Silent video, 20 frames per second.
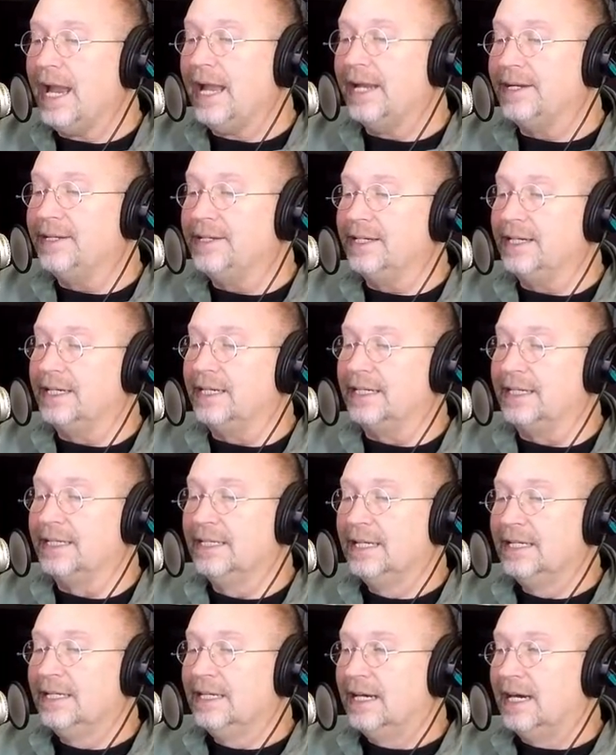and
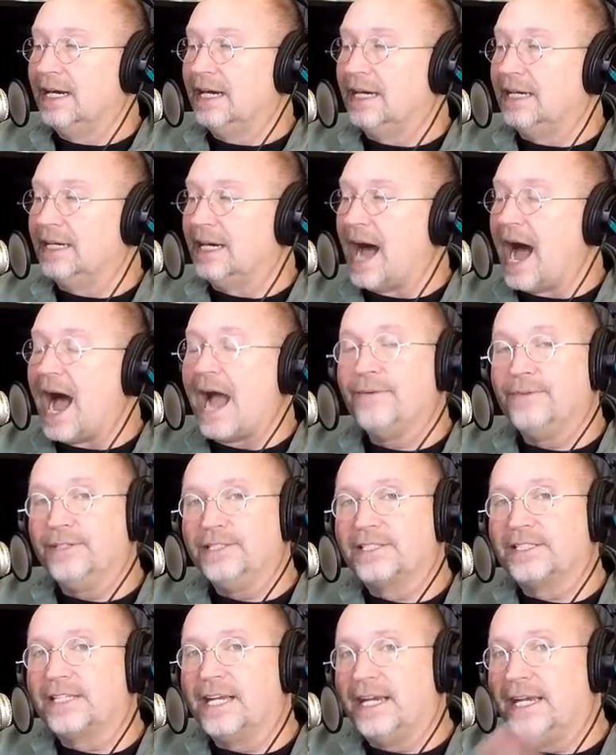uh, uh, I
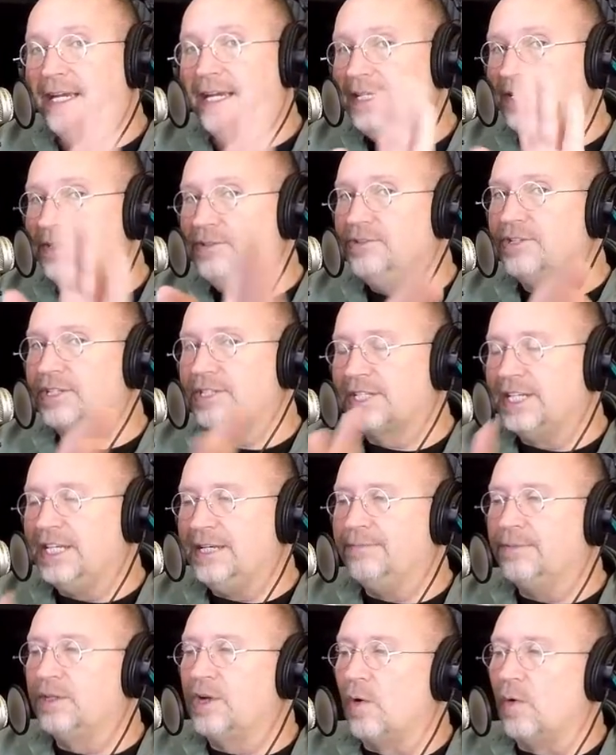would say you just
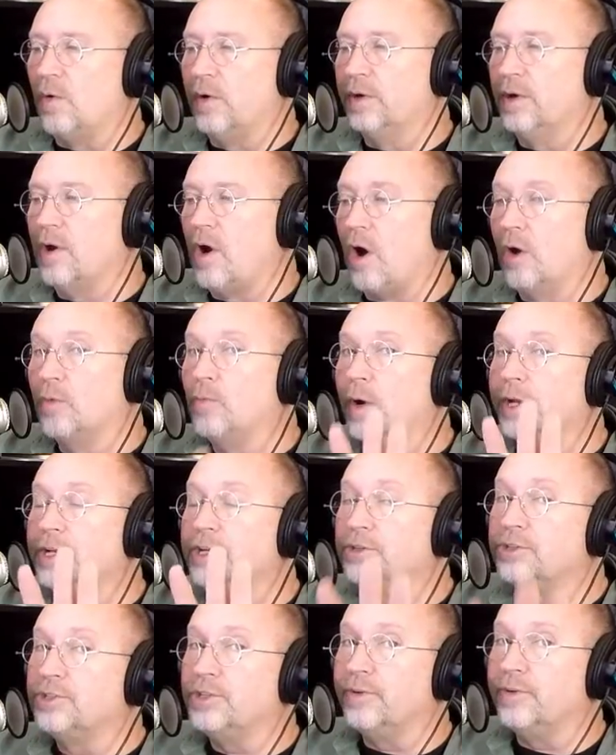keep going on
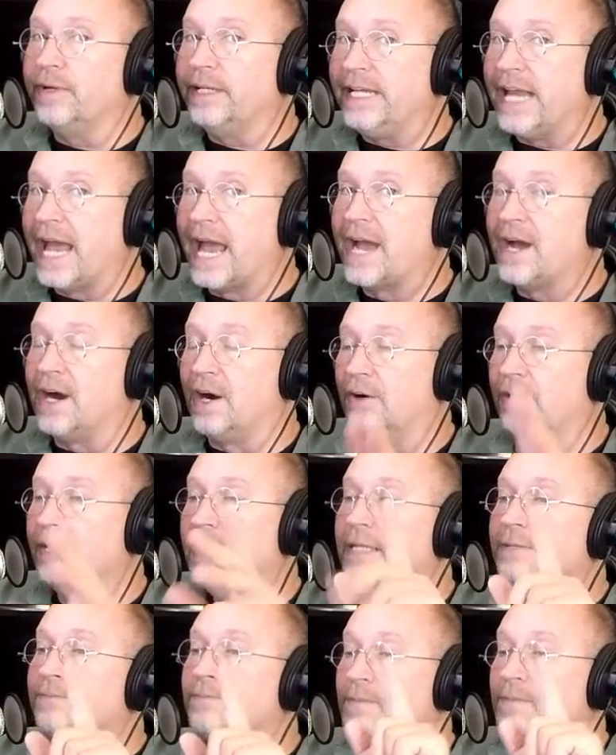what you're doing now,
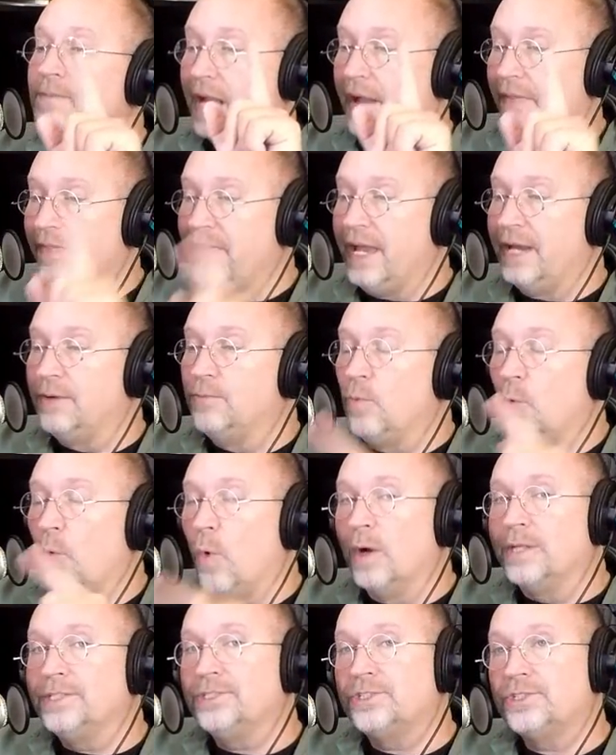and then
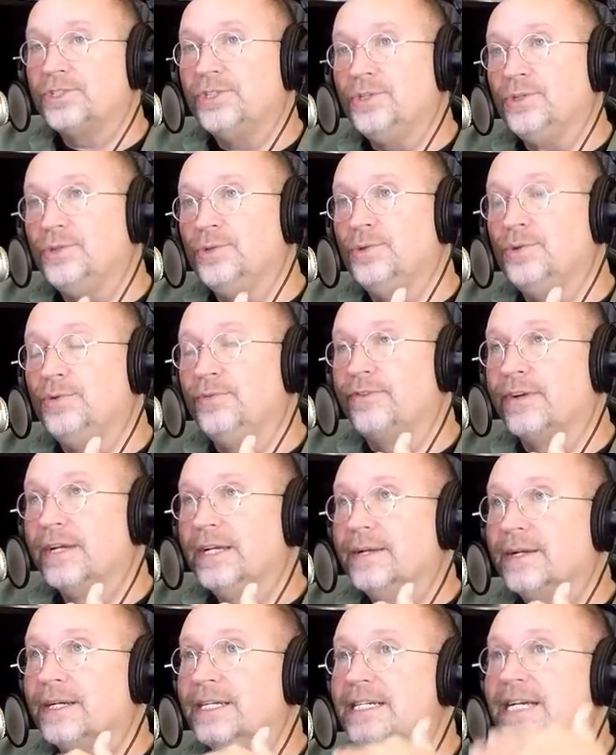once you've
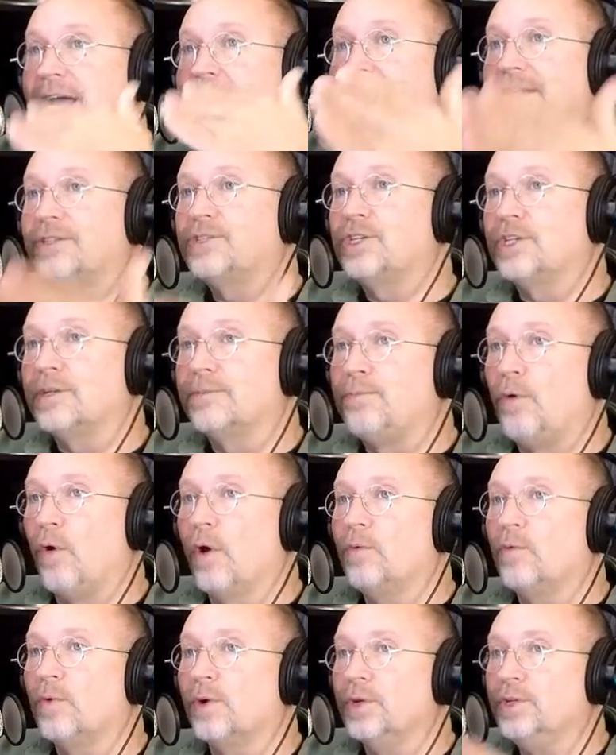gotten to the
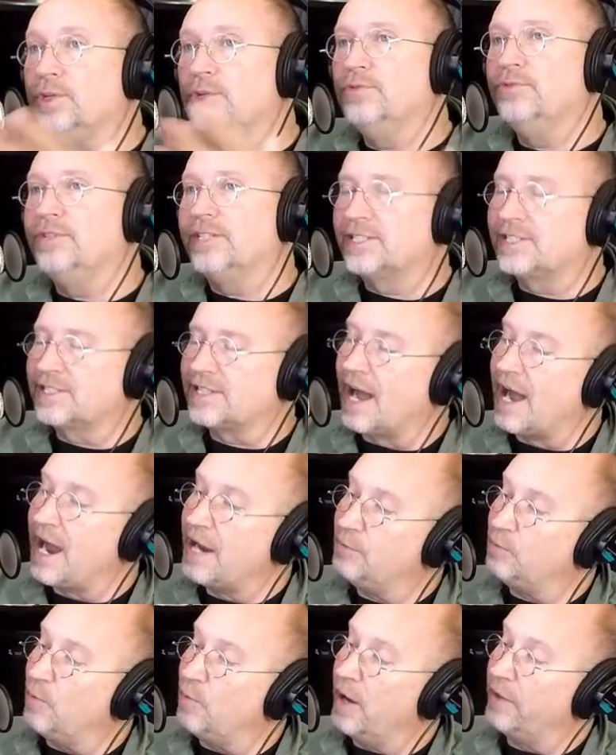point where you
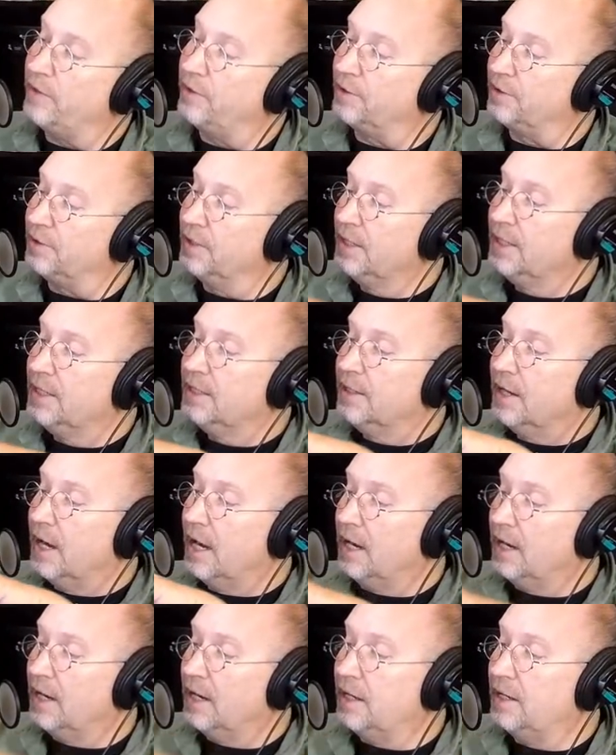decide whether
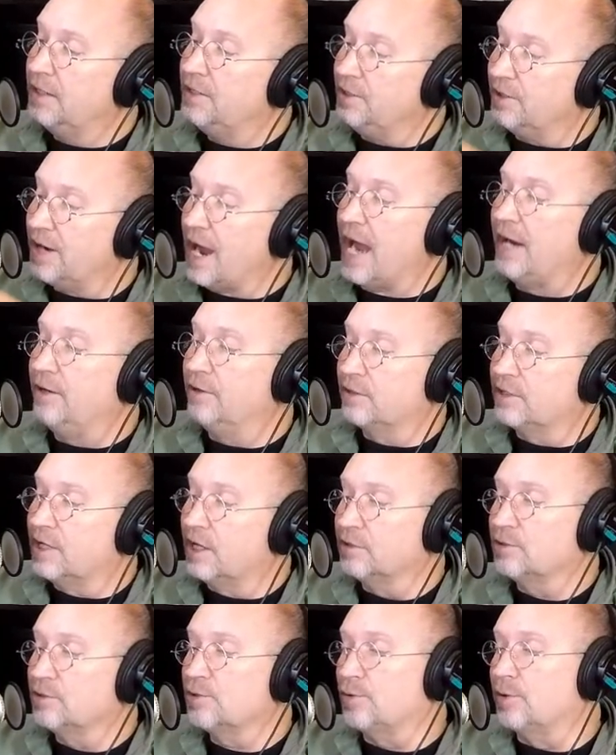uh, your
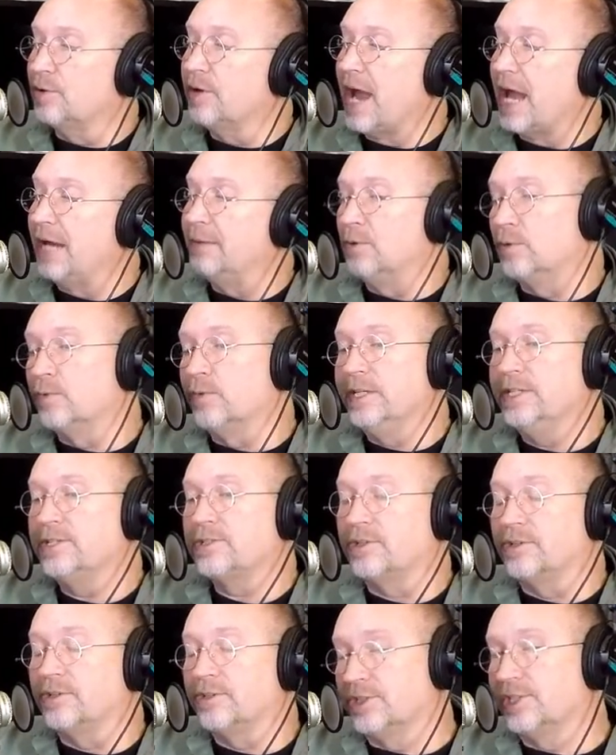agricultural animal
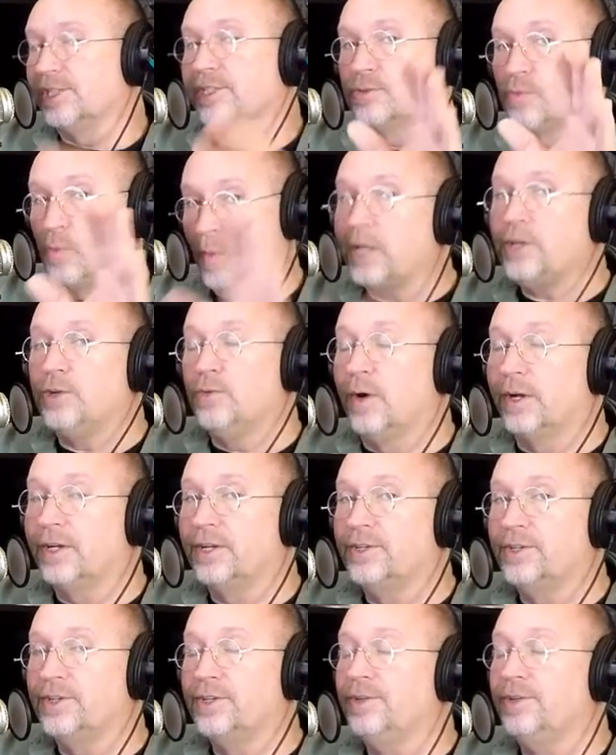research is what you want to